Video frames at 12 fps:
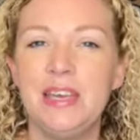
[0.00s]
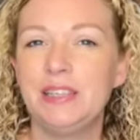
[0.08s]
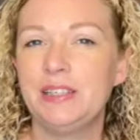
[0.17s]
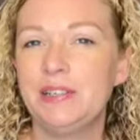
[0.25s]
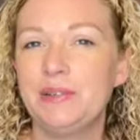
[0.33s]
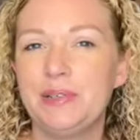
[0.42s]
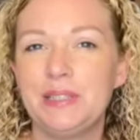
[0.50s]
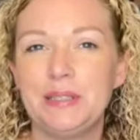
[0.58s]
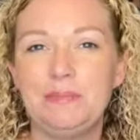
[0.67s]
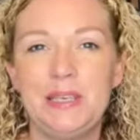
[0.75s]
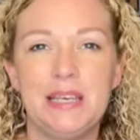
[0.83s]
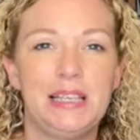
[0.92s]
They're going
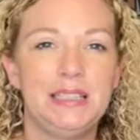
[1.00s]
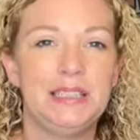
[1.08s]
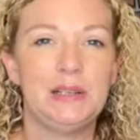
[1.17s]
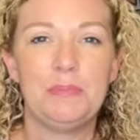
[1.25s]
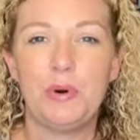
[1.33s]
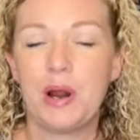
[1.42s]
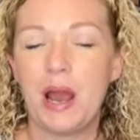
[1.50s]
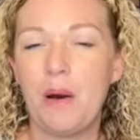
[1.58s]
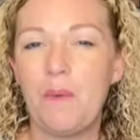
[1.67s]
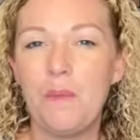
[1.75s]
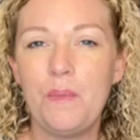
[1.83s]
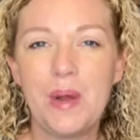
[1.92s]
to be a little more
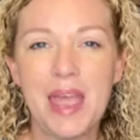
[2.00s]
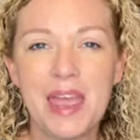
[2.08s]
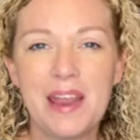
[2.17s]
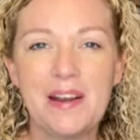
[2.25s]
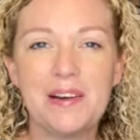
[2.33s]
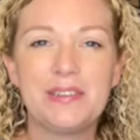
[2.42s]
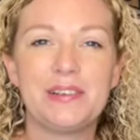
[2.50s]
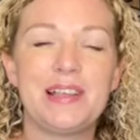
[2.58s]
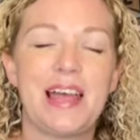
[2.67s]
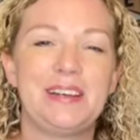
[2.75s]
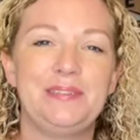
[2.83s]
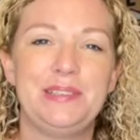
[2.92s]
aware. They're
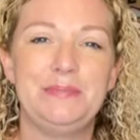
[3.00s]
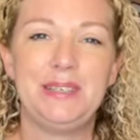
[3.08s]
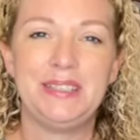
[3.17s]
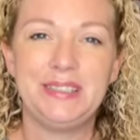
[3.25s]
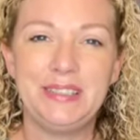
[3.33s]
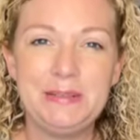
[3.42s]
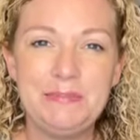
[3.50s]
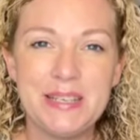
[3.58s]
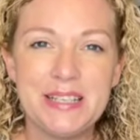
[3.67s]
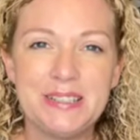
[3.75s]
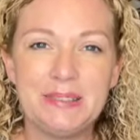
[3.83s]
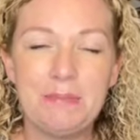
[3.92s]
not going to be
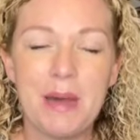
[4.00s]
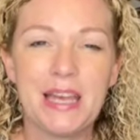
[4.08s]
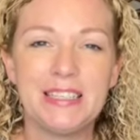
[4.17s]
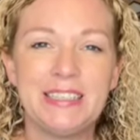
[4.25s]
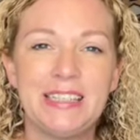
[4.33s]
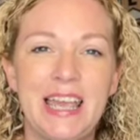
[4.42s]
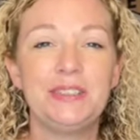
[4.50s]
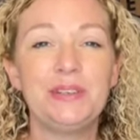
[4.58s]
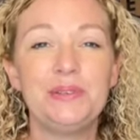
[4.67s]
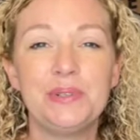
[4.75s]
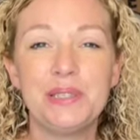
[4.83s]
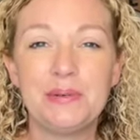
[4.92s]
sleeping as much. So
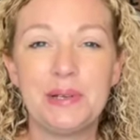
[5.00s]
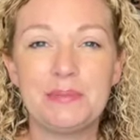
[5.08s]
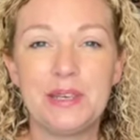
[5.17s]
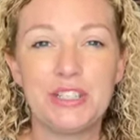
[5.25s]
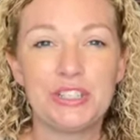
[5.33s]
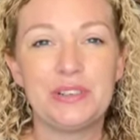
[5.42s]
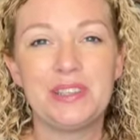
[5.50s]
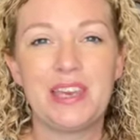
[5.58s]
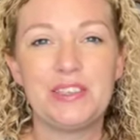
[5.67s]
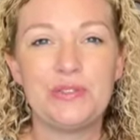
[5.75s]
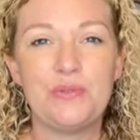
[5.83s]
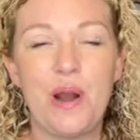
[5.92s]
you really want to make sure
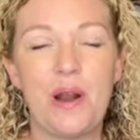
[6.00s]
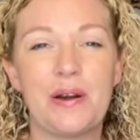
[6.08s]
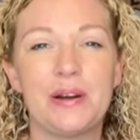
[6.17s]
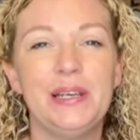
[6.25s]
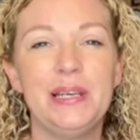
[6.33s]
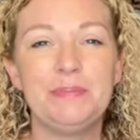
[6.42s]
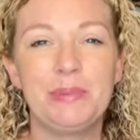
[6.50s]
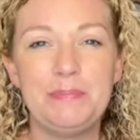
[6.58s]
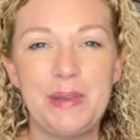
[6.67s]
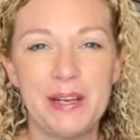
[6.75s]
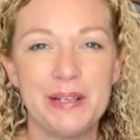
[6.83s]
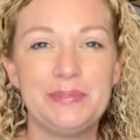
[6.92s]
that you are
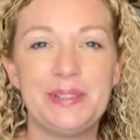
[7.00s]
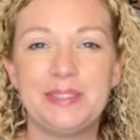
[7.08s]
prepared with